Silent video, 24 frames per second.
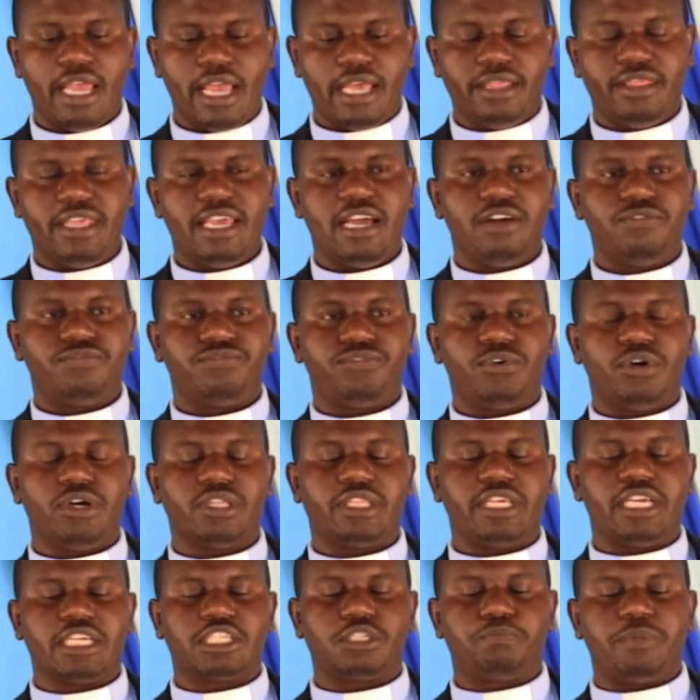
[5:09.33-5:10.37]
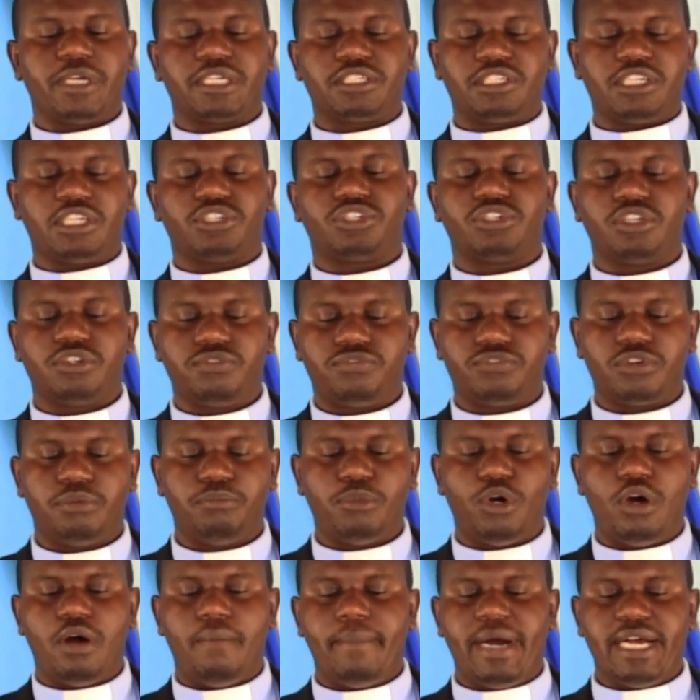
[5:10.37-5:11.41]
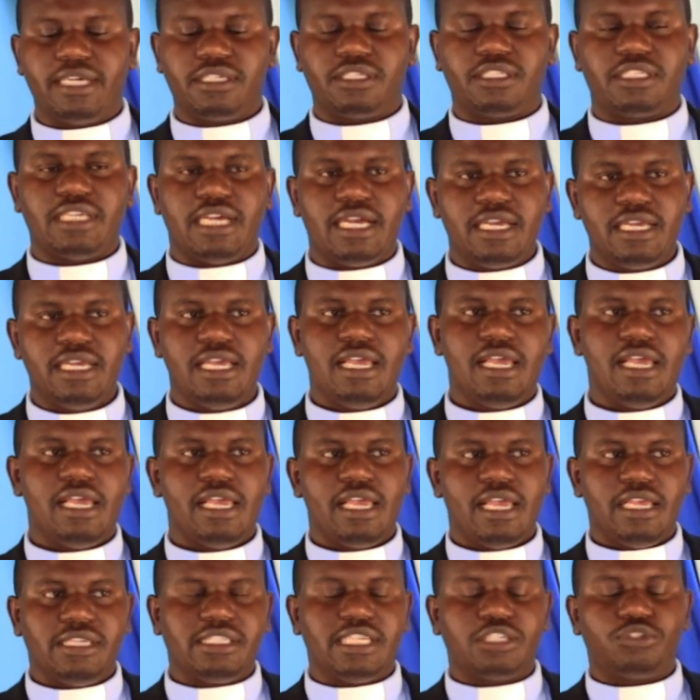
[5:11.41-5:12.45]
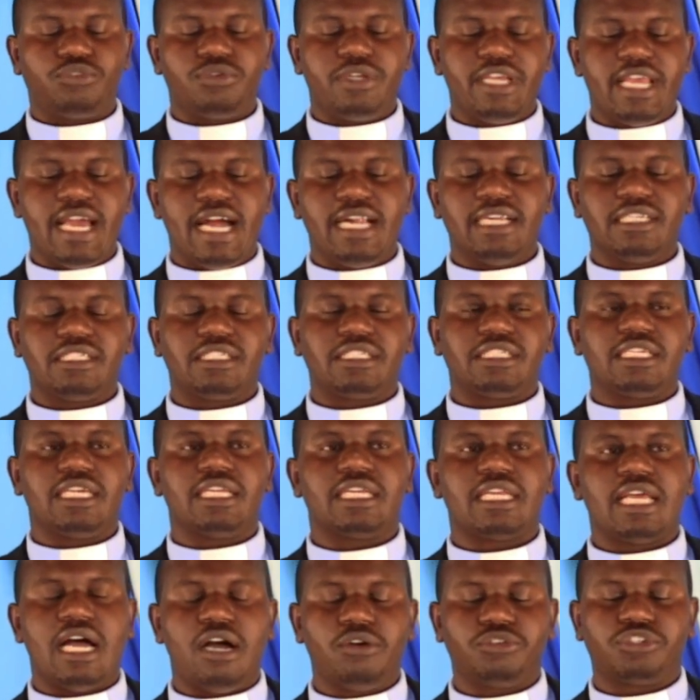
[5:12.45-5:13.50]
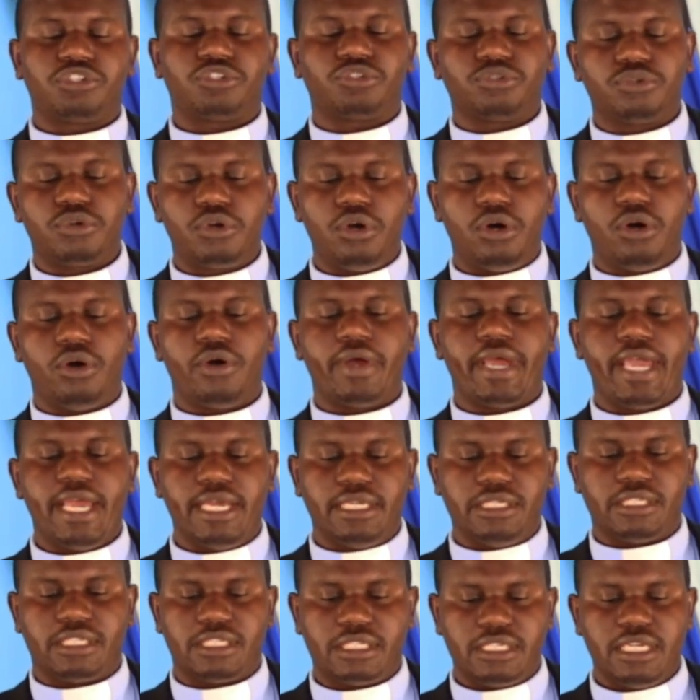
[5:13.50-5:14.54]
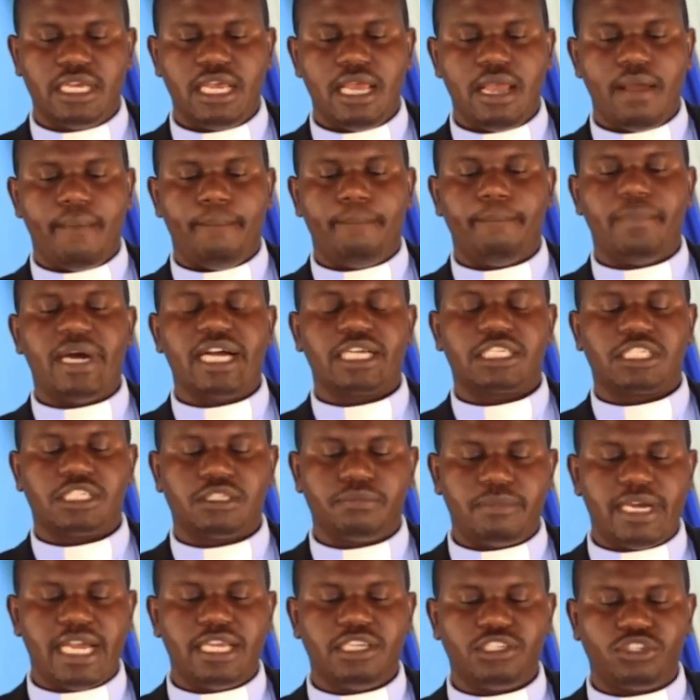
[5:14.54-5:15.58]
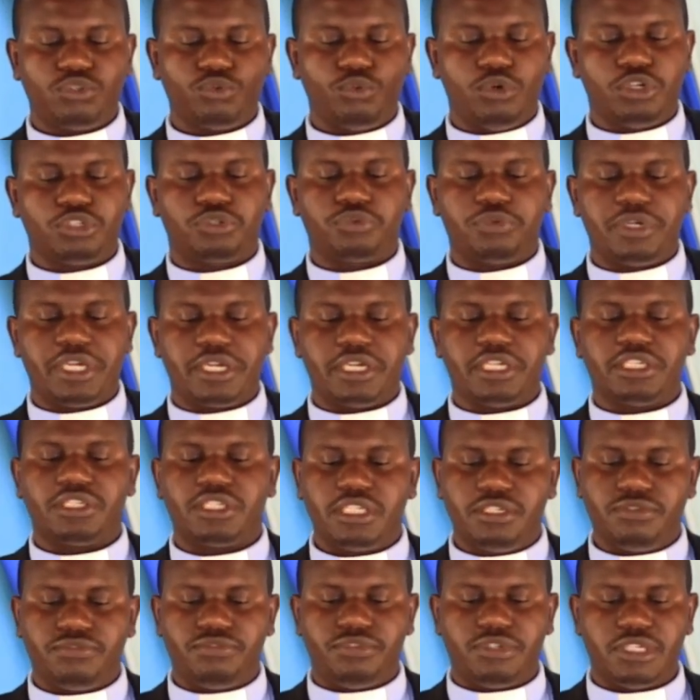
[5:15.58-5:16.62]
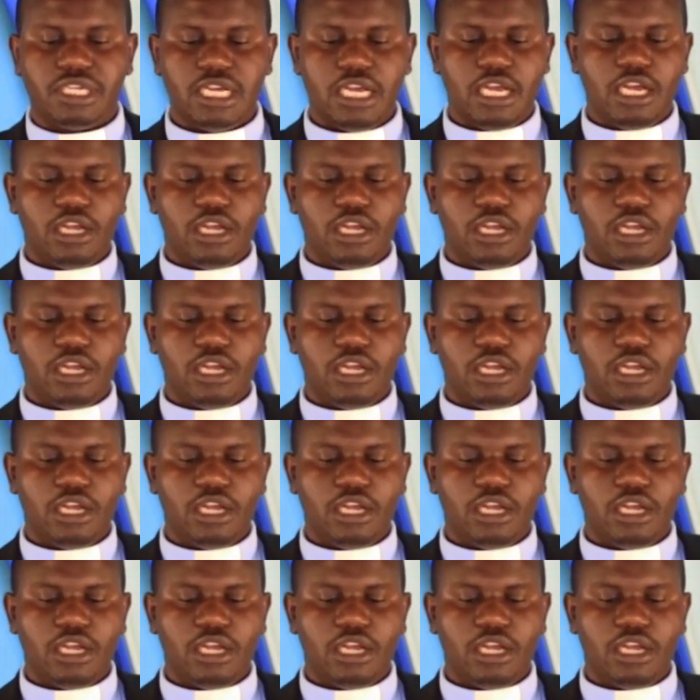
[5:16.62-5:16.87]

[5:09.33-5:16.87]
And therefore, the expectation from our Master is that we are sent out to go and maximize what we received.